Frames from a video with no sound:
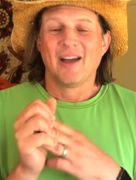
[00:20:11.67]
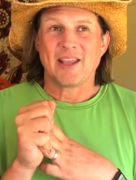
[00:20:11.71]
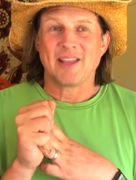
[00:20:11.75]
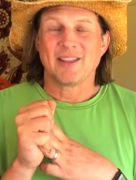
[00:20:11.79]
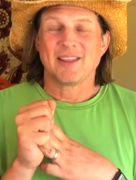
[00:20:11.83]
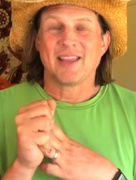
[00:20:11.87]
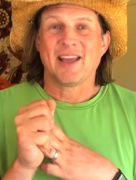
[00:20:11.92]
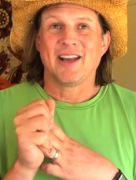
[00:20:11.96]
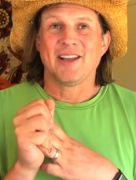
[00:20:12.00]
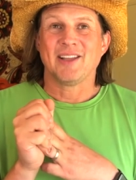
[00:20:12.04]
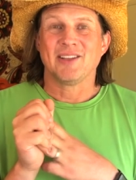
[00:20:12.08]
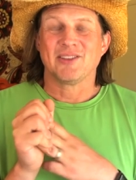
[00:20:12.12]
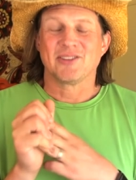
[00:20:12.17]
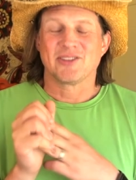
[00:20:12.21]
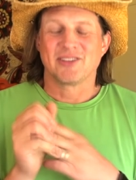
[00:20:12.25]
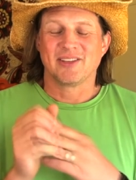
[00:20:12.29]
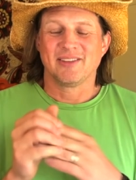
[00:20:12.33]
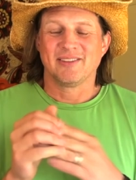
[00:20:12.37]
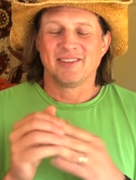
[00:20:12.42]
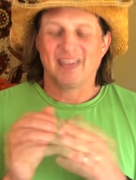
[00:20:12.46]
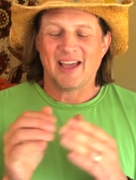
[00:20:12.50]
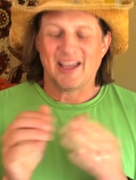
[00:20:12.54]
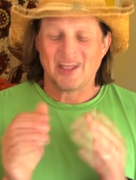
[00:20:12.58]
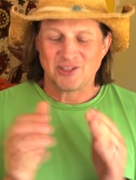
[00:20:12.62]
that is
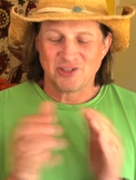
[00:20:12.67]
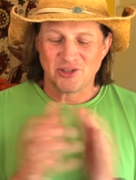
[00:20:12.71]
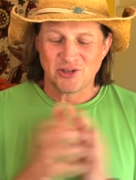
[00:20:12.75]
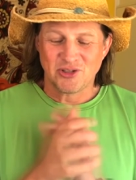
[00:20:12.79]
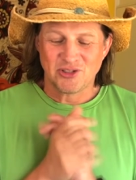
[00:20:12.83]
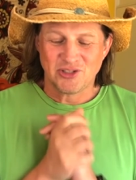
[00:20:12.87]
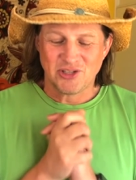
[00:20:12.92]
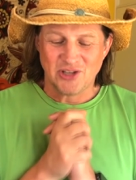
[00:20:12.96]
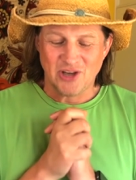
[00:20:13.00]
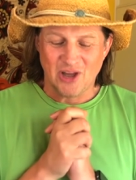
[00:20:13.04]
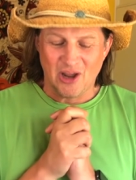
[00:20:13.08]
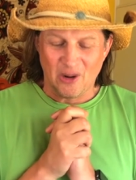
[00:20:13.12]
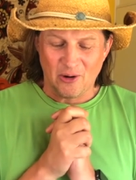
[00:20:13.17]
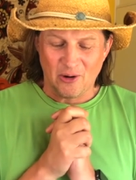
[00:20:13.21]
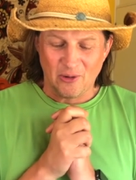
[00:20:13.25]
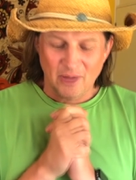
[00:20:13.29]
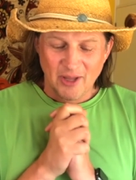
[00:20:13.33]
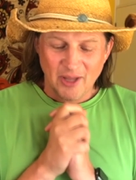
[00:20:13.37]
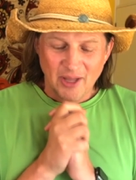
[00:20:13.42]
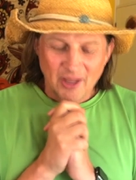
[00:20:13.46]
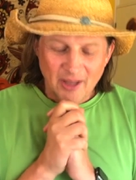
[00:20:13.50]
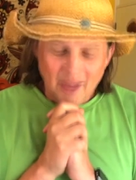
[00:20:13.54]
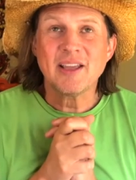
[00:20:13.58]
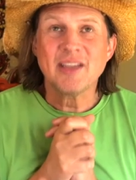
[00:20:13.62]
that's good to know.
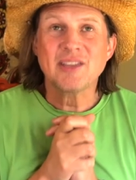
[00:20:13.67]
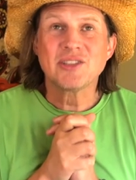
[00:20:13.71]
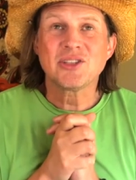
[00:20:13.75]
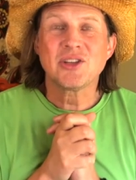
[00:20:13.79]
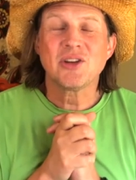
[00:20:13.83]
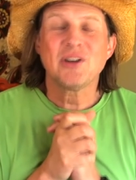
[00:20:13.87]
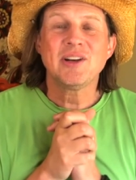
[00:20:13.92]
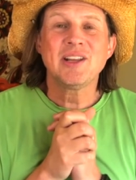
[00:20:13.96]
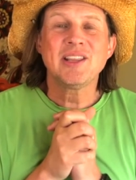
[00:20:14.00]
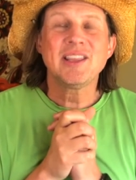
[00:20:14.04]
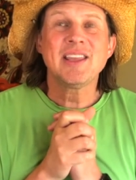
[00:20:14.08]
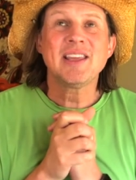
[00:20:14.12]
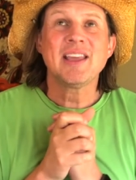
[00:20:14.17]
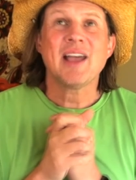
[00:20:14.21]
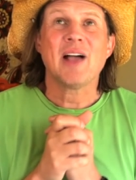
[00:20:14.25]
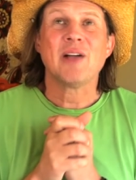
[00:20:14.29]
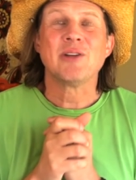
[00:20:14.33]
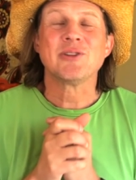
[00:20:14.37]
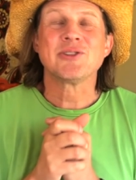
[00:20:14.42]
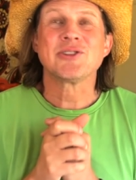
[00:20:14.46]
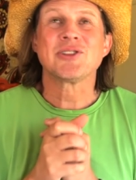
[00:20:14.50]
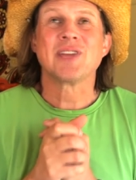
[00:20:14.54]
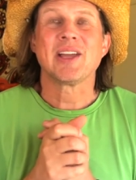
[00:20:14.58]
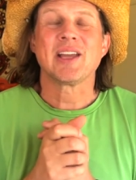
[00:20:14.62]
Is there anything
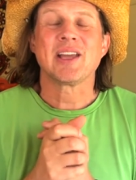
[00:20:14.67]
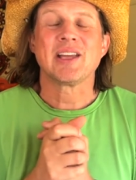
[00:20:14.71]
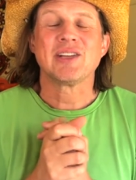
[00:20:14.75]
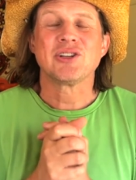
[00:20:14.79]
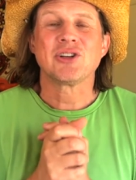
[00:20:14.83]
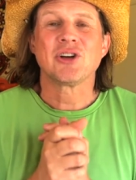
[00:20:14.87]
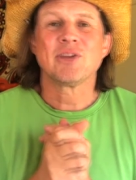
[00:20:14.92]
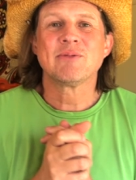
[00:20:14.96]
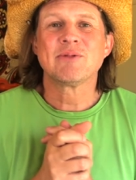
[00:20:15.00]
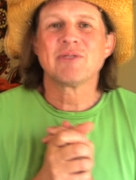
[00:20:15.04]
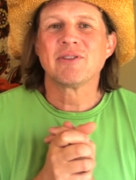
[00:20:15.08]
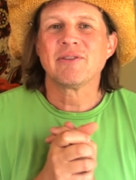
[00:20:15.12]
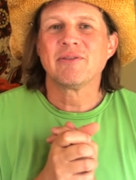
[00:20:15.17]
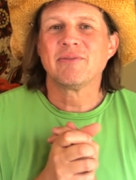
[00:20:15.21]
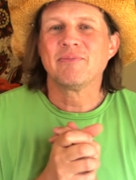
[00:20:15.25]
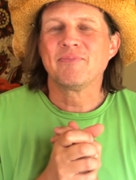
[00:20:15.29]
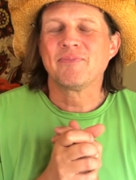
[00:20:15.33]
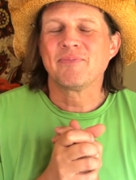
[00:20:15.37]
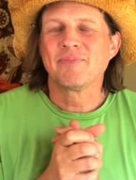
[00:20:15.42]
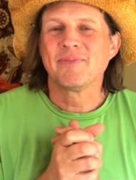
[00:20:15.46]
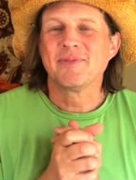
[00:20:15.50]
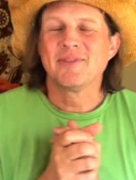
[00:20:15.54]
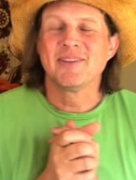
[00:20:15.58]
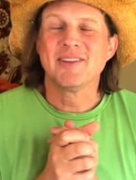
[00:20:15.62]
else, like in terms of
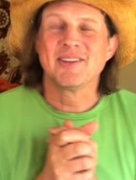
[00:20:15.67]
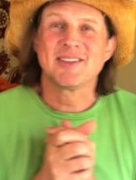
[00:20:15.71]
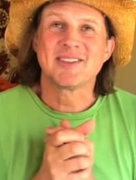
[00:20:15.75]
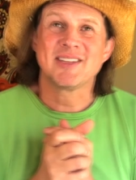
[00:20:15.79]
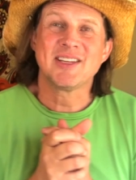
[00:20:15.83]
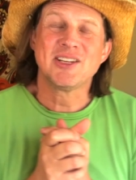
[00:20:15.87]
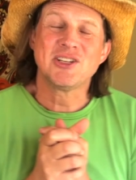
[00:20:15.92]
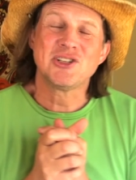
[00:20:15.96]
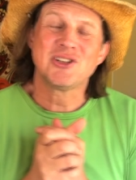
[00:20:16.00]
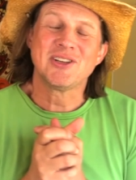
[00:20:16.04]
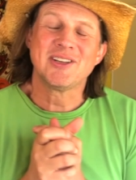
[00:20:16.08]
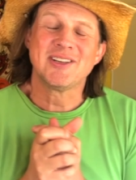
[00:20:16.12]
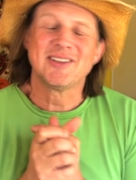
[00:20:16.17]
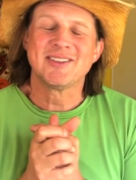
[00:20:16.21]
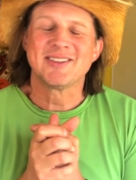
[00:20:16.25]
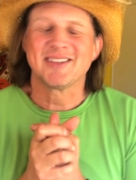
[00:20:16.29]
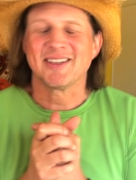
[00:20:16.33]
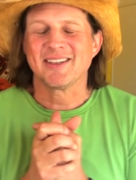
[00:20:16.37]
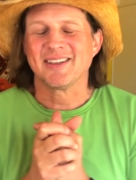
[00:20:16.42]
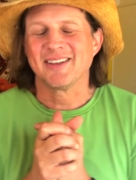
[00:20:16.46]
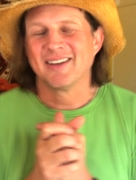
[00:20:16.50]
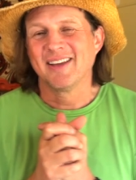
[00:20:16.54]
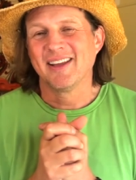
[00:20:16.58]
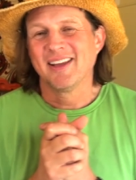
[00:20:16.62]

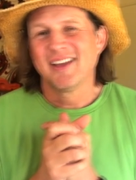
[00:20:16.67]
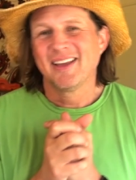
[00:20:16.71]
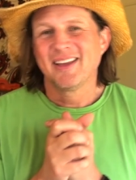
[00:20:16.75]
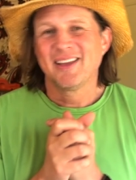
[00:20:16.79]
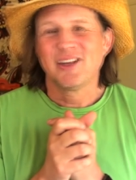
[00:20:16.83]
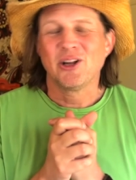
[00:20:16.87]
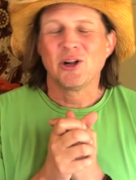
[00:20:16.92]
decisions and,